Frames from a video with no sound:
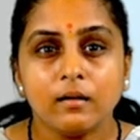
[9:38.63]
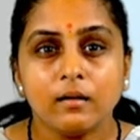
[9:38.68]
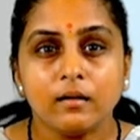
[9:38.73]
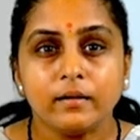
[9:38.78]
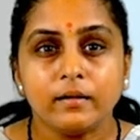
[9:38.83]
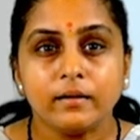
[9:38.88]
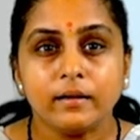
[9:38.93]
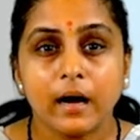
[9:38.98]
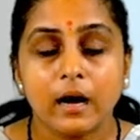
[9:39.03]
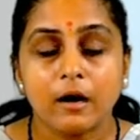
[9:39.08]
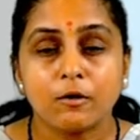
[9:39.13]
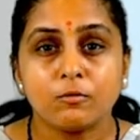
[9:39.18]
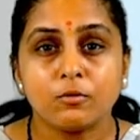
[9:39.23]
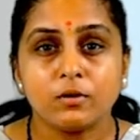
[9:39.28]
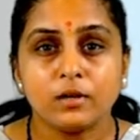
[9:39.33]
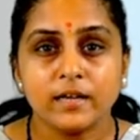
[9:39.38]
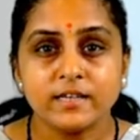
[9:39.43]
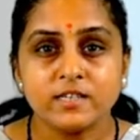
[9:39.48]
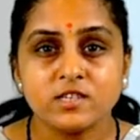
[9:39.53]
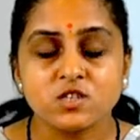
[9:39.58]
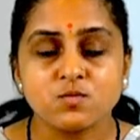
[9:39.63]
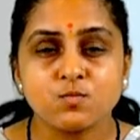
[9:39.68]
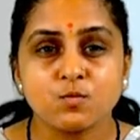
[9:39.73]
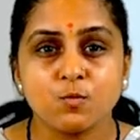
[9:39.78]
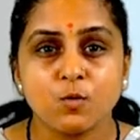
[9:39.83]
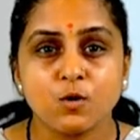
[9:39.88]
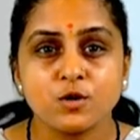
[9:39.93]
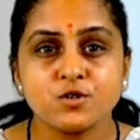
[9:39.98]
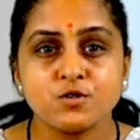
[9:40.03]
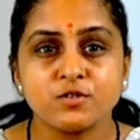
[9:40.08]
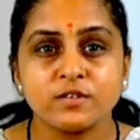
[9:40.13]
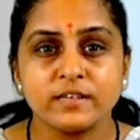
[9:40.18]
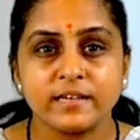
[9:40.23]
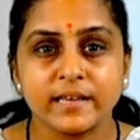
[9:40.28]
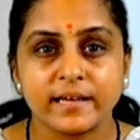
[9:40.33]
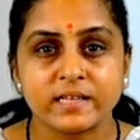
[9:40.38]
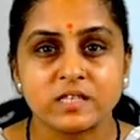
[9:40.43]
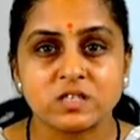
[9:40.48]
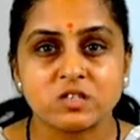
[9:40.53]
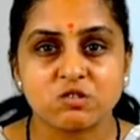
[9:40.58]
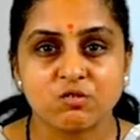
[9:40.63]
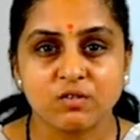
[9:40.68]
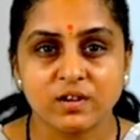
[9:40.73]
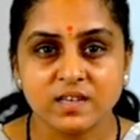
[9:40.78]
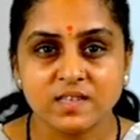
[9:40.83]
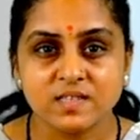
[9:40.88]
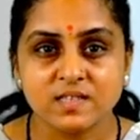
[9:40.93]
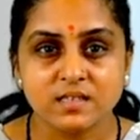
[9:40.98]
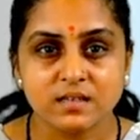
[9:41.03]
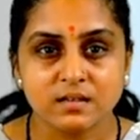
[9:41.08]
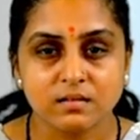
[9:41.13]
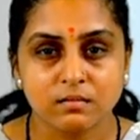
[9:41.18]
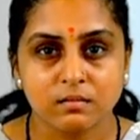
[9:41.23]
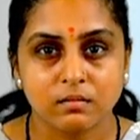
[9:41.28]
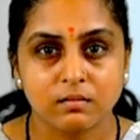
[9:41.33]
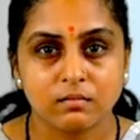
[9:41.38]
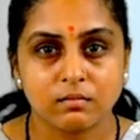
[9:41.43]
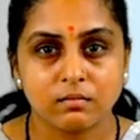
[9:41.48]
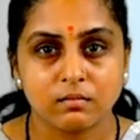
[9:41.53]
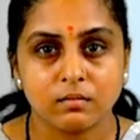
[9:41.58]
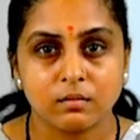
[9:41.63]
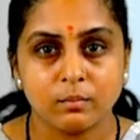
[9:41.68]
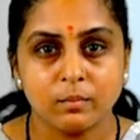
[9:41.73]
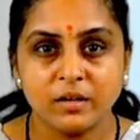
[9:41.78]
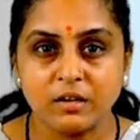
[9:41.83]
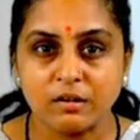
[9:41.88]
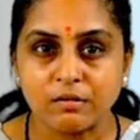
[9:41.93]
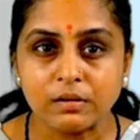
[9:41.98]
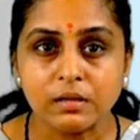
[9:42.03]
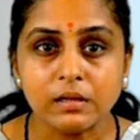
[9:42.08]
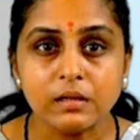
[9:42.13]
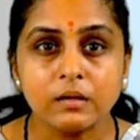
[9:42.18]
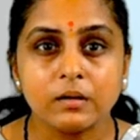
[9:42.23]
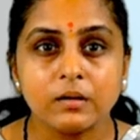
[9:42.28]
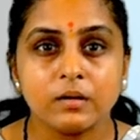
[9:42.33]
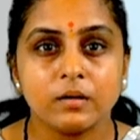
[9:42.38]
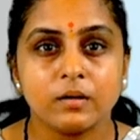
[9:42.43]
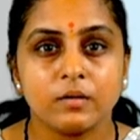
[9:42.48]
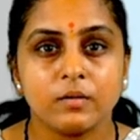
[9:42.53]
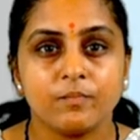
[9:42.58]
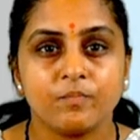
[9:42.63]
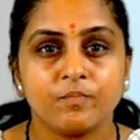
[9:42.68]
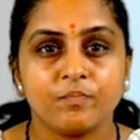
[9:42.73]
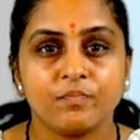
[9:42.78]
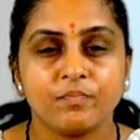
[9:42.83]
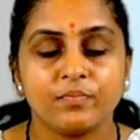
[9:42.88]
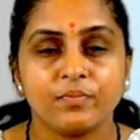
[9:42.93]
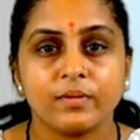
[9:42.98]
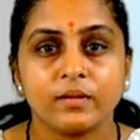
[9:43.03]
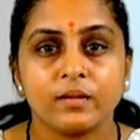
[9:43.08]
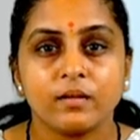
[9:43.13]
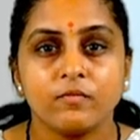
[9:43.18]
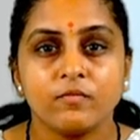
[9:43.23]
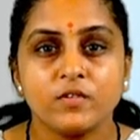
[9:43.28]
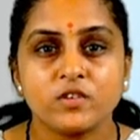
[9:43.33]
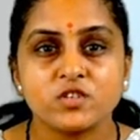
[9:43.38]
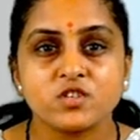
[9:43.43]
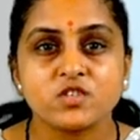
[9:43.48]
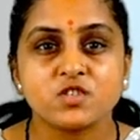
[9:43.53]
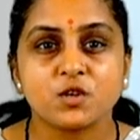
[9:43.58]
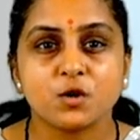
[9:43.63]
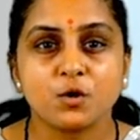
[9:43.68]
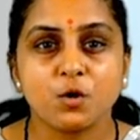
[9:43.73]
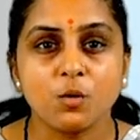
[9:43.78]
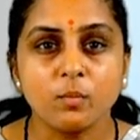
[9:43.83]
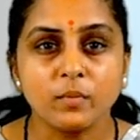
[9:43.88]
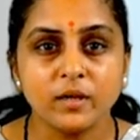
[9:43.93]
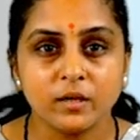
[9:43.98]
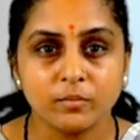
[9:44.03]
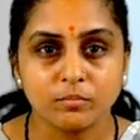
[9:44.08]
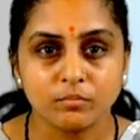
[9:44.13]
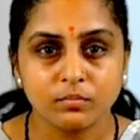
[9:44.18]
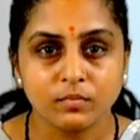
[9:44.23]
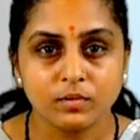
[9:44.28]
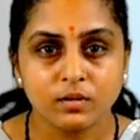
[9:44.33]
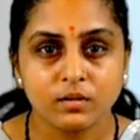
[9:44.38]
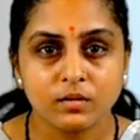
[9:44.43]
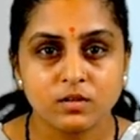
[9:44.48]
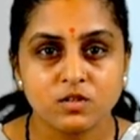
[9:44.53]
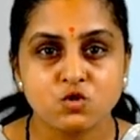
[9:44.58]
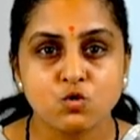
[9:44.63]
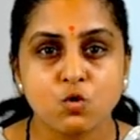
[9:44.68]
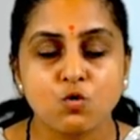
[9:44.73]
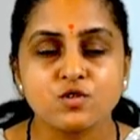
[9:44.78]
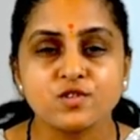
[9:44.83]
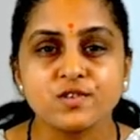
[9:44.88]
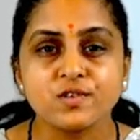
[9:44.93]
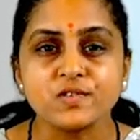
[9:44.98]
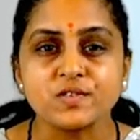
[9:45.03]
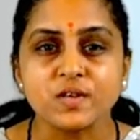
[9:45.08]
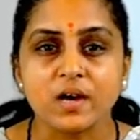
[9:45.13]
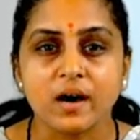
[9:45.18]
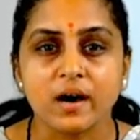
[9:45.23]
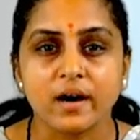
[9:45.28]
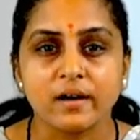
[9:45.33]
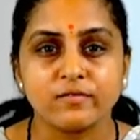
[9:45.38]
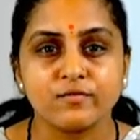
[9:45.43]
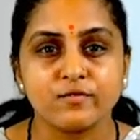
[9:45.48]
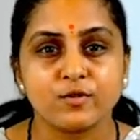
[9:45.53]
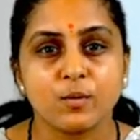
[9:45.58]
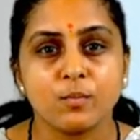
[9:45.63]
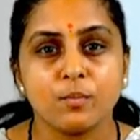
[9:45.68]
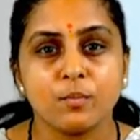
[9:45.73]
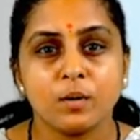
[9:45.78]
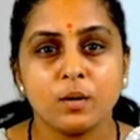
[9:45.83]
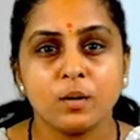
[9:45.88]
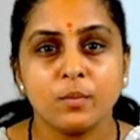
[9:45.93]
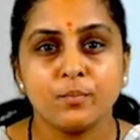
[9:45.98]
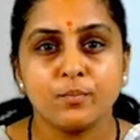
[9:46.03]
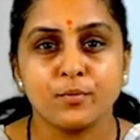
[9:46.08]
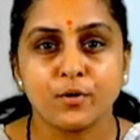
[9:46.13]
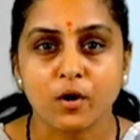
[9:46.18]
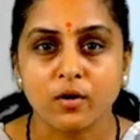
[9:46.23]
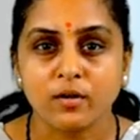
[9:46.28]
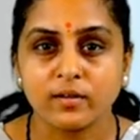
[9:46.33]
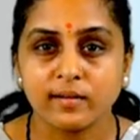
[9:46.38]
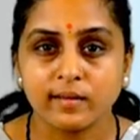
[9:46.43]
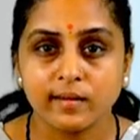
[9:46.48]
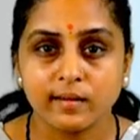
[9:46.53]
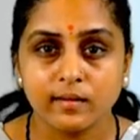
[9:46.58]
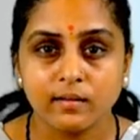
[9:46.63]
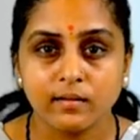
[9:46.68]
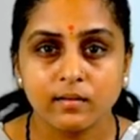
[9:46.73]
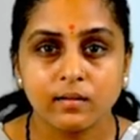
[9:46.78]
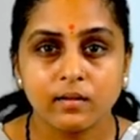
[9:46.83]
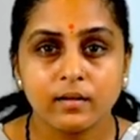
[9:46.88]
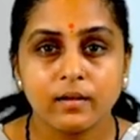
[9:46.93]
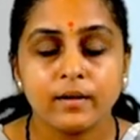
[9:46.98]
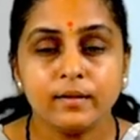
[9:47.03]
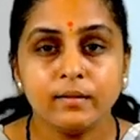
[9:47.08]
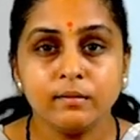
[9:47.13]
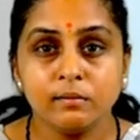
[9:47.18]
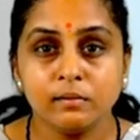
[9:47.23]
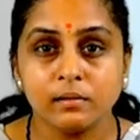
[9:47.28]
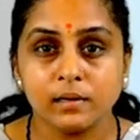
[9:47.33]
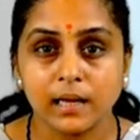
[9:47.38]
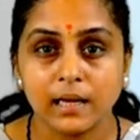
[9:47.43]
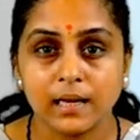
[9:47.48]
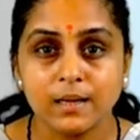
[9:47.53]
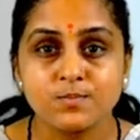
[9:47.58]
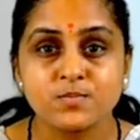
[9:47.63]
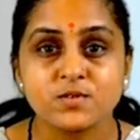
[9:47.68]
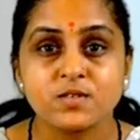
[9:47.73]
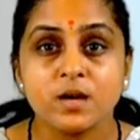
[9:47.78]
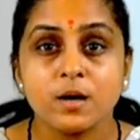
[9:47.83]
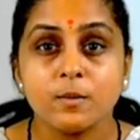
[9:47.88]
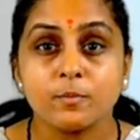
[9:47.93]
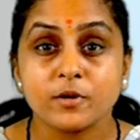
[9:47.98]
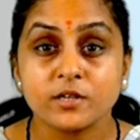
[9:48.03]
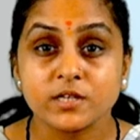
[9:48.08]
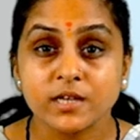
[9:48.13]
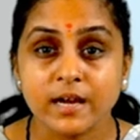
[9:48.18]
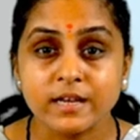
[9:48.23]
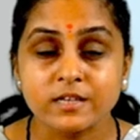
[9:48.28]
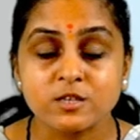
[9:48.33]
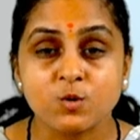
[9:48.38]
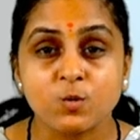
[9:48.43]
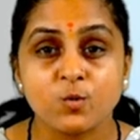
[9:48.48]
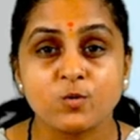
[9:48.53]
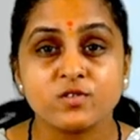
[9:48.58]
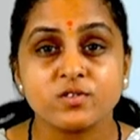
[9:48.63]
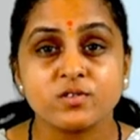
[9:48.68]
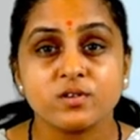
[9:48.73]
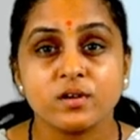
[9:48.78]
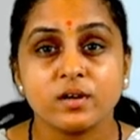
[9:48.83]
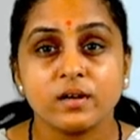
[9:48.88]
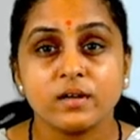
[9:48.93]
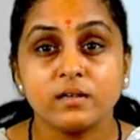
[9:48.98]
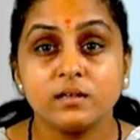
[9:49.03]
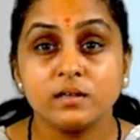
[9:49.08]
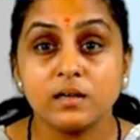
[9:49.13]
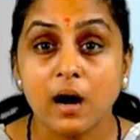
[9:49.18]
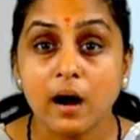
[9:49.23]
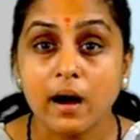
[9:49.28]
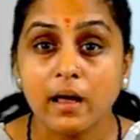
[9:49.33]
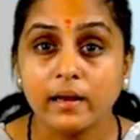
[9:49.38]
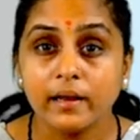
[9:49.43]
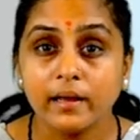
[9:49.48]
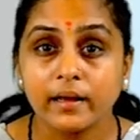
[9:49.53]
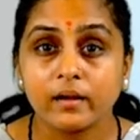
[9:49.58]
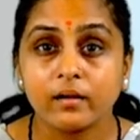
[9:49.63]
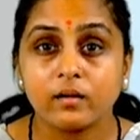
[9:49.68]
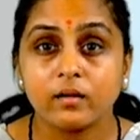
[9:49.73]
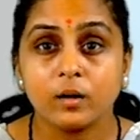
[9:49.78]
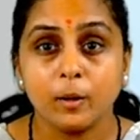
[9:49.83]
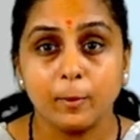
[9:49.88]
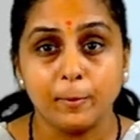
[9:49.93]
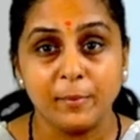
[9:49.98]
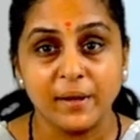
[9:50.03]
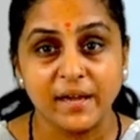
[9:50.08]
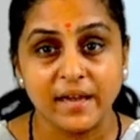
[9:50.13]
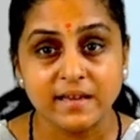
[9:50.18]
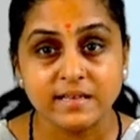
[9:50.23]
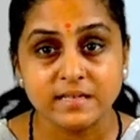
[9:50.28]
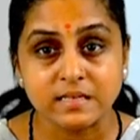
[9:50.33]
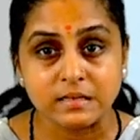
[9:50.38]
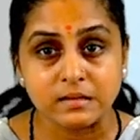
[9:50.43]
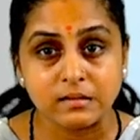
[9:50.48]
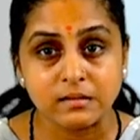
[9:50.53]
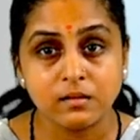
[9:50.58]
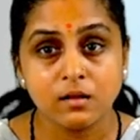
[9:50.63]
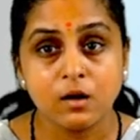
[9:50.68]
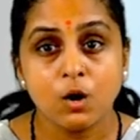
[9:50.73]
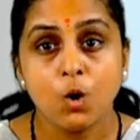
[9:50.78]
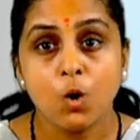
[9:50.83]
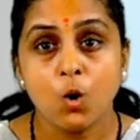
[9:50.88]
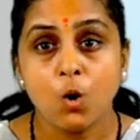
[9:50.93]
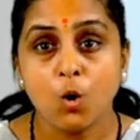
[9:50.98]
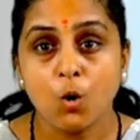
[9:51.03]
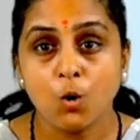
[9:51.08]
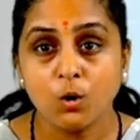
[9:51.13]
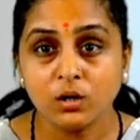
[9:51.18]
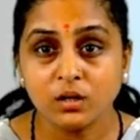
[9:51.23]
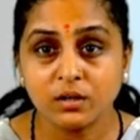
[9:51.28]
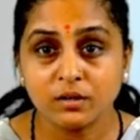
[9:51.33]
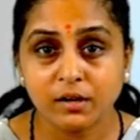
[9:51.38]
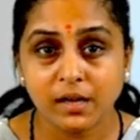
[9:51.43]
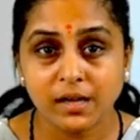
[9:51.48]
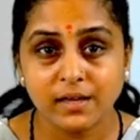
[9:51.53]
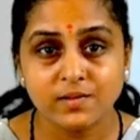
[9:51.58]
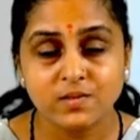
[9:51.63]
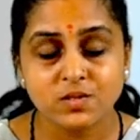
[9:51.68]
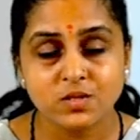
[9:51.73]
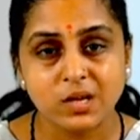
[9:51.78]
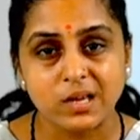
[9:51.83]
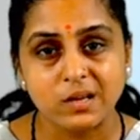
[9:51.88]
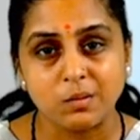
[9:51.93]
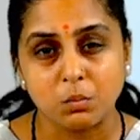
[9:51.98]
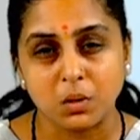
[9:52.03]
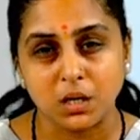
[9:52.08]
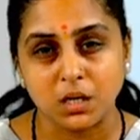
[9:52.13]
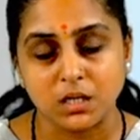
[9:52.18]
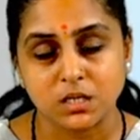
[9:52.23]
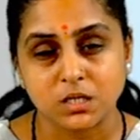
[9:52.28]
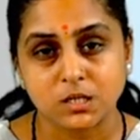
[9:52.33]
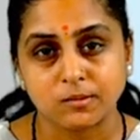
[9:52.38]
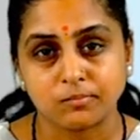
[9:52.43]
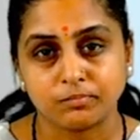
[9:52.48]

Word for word: Now, let us move on to the next trace mineral, which is chromium. Sources are from broccoli, grapes, potatoes, garlic, basil, whole grains and meat.